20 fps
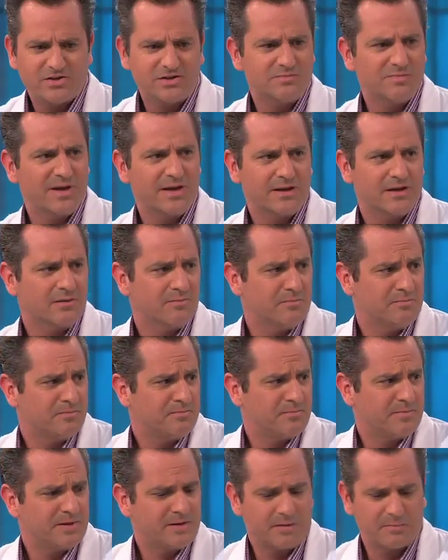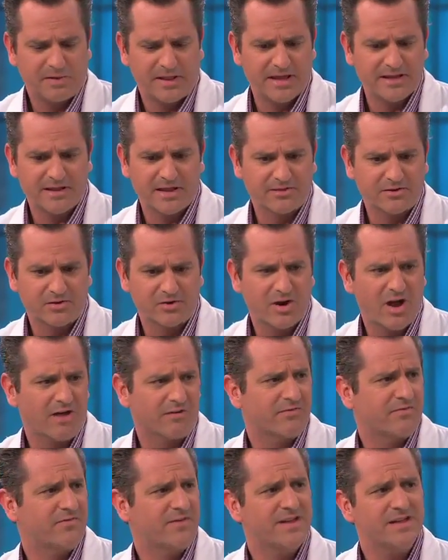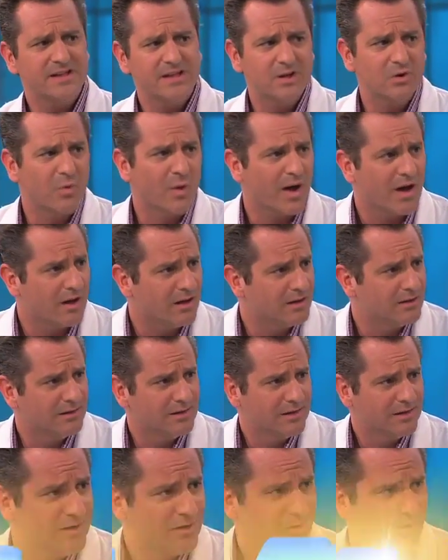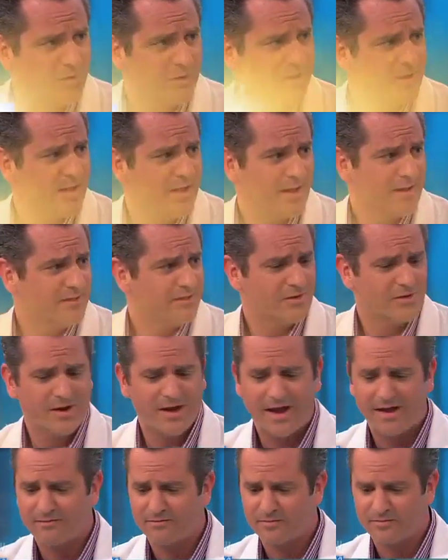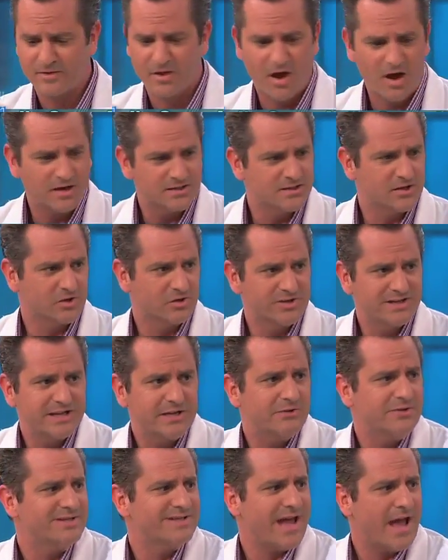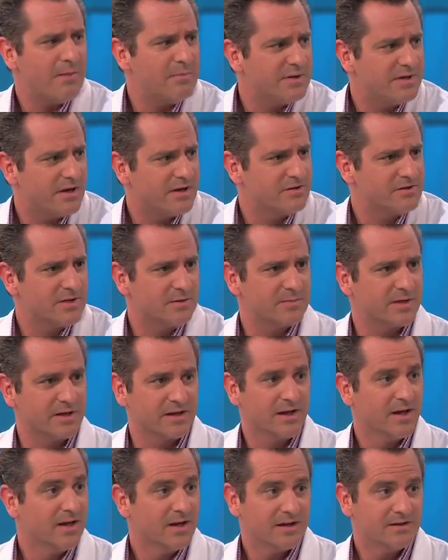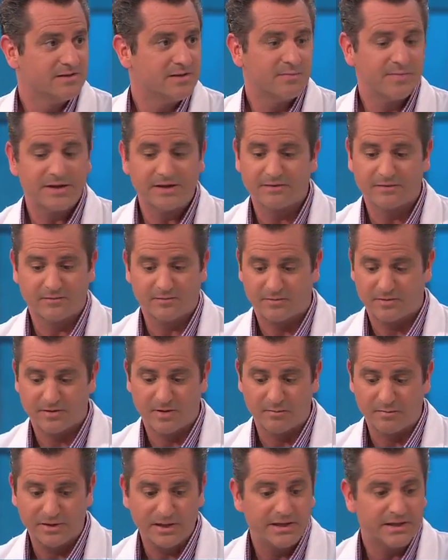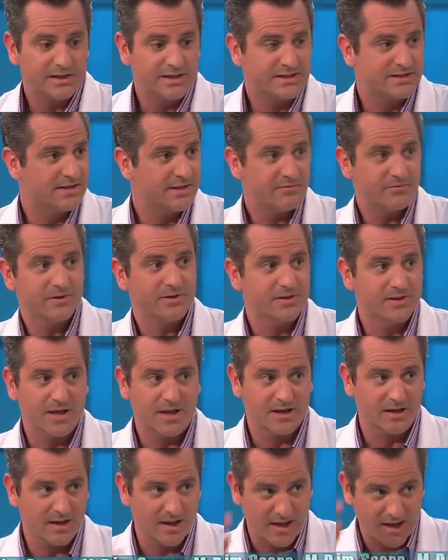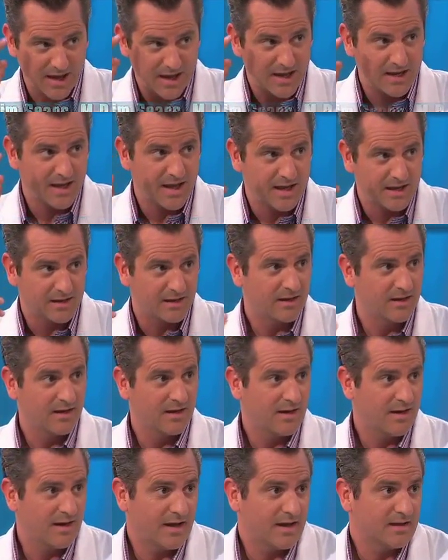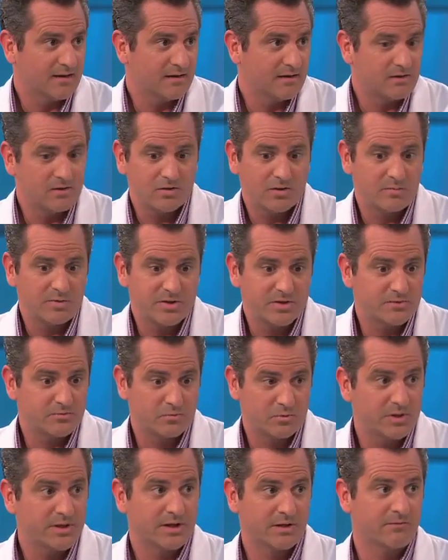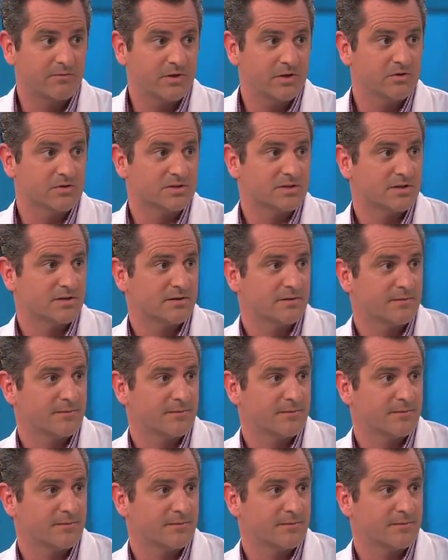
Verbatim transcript: just make complain that they're not feeling well or they, they have nausea or decreased appetite or something, something completely different than a headache, and you can be just really confused.